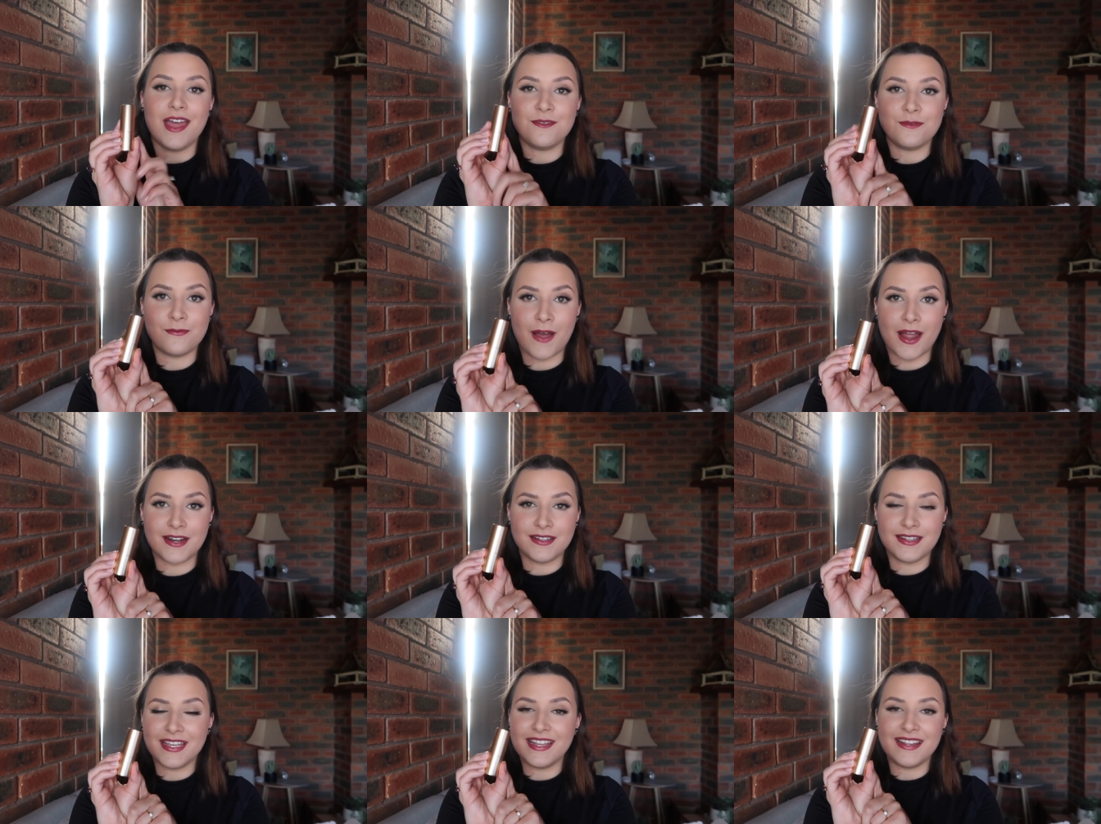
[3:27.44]
And
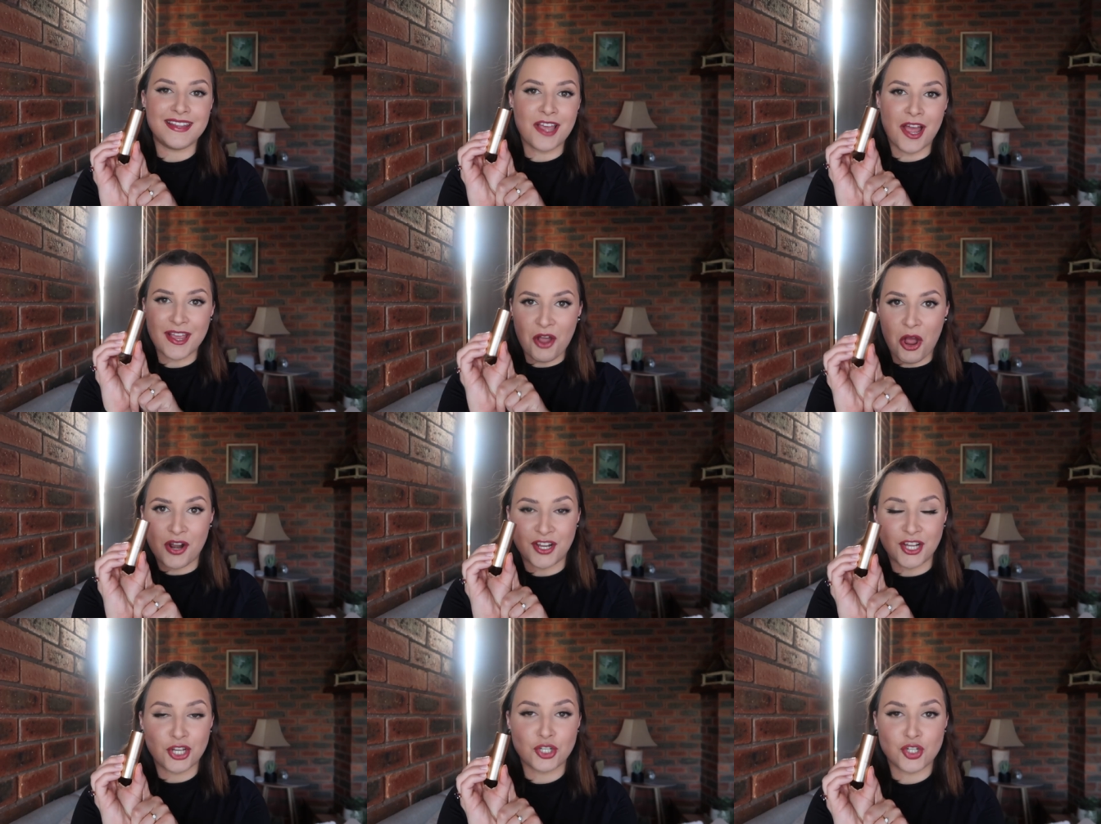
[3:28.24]
finally, the
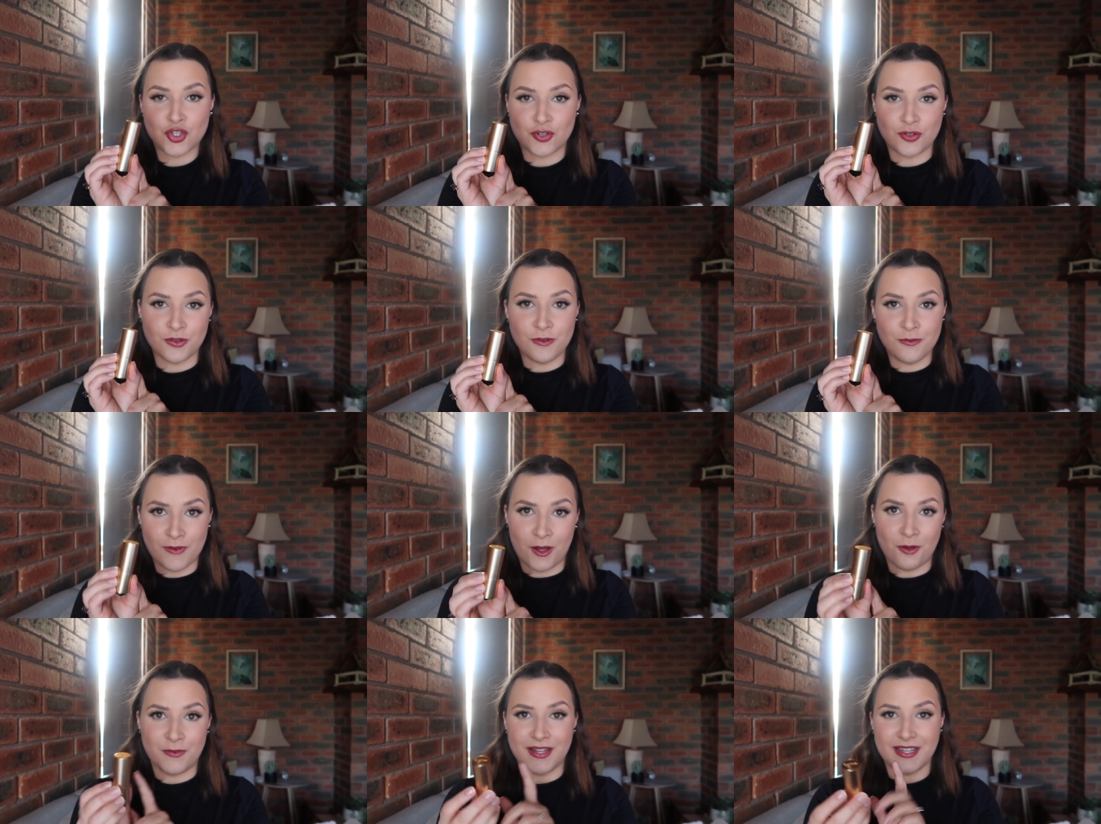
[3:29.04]
iconic True
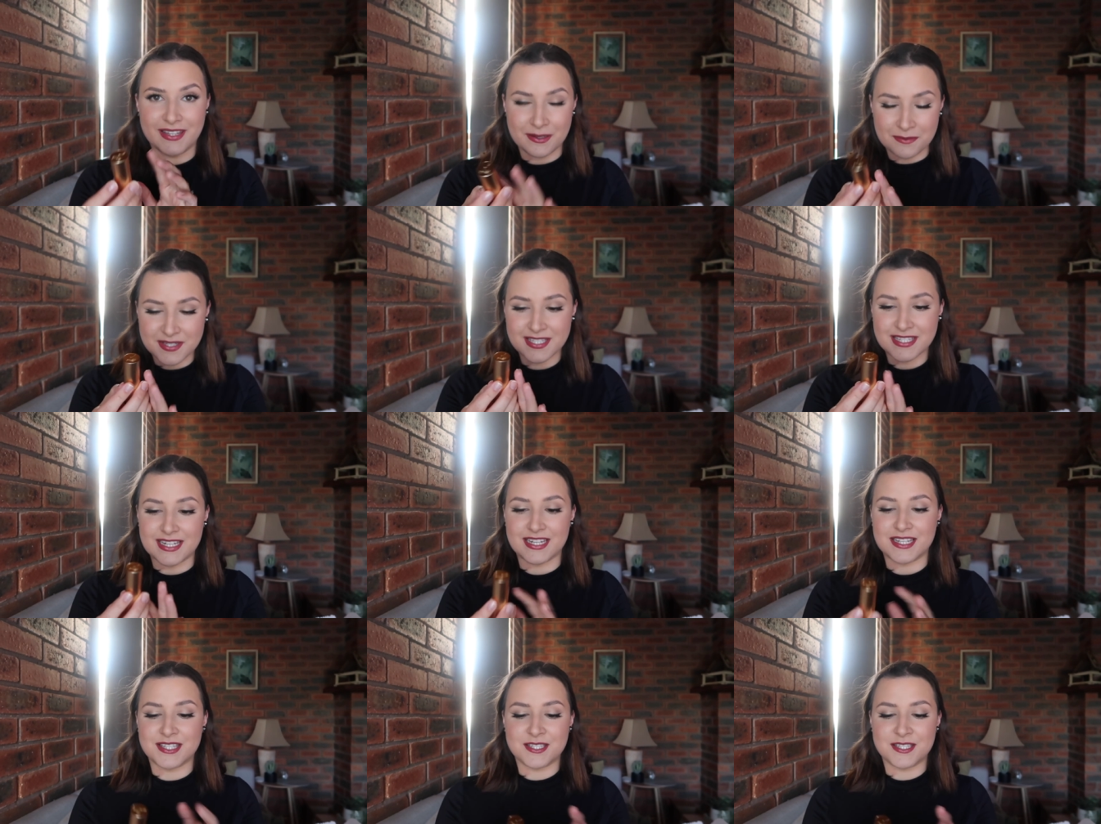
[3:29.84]
Velvet lipsticks.